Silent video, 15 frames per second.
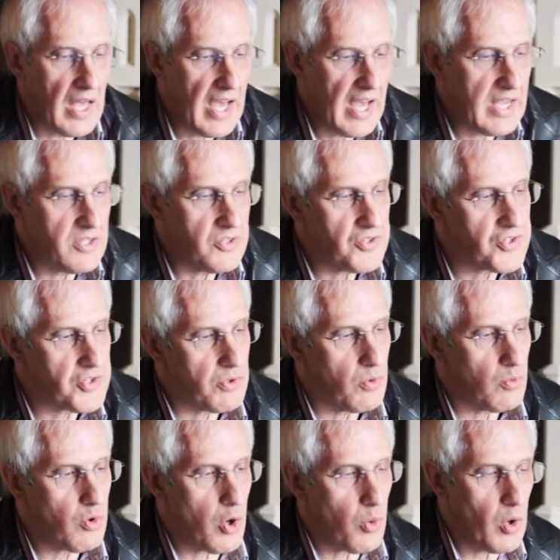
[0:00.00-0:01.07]
and
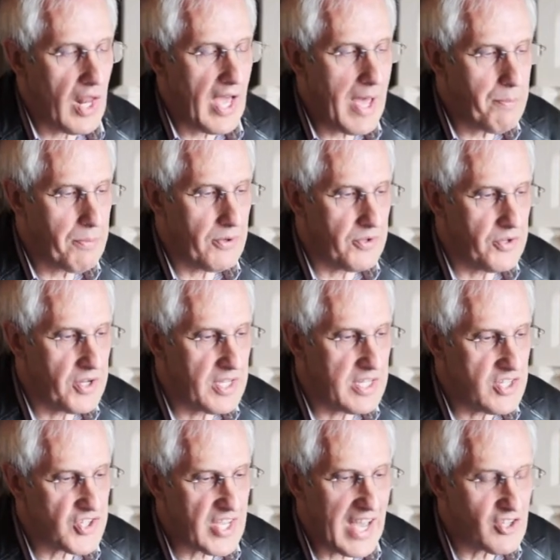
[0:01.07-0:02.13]
what will happen
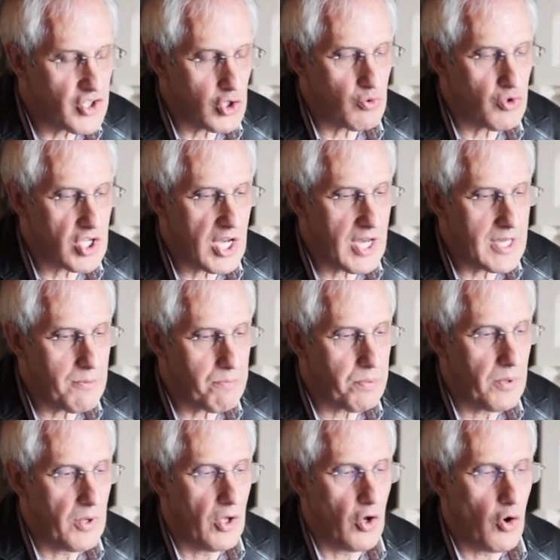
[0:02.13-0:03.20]
is as you type,
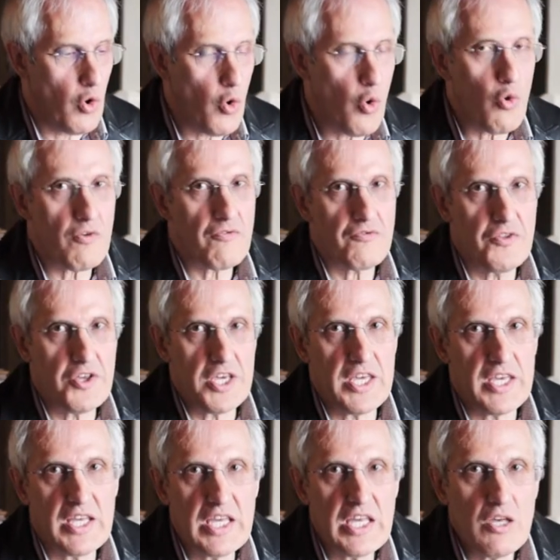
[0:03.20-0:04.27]
all of
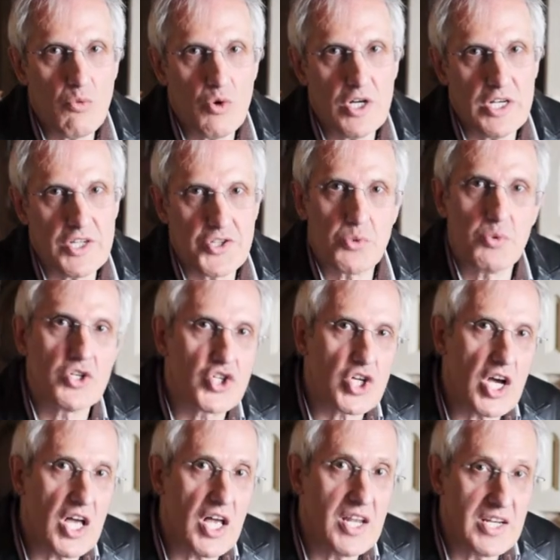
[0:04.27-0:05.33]
the keywords which
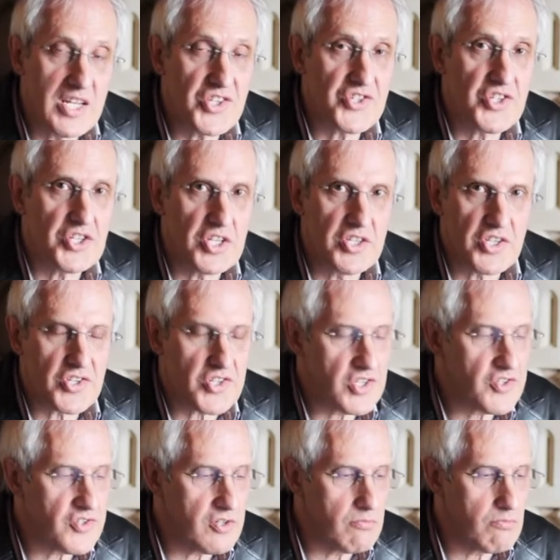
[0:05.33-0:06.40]
are listed in the
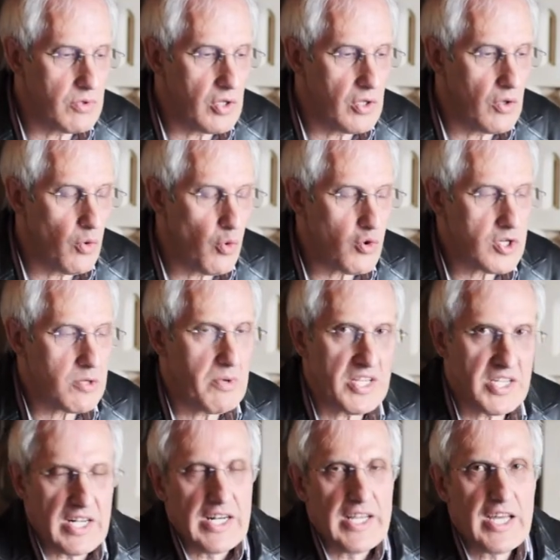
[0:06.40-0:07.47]
system will
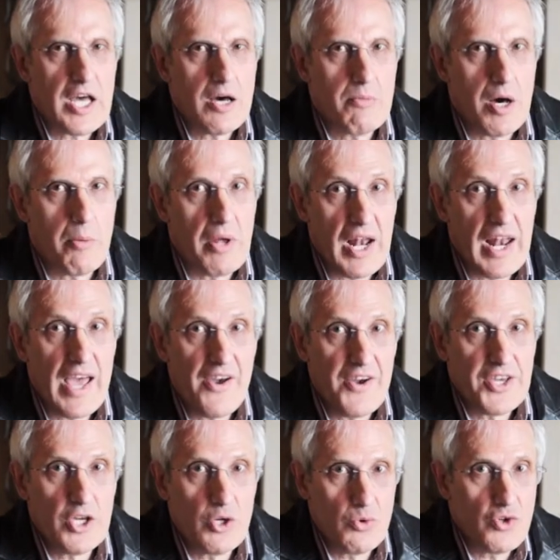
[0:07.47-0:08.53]
automatically come up,
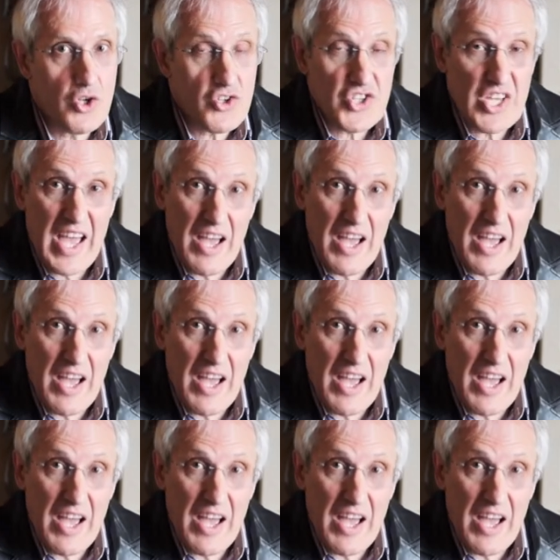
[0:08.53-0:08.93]
allowing you not to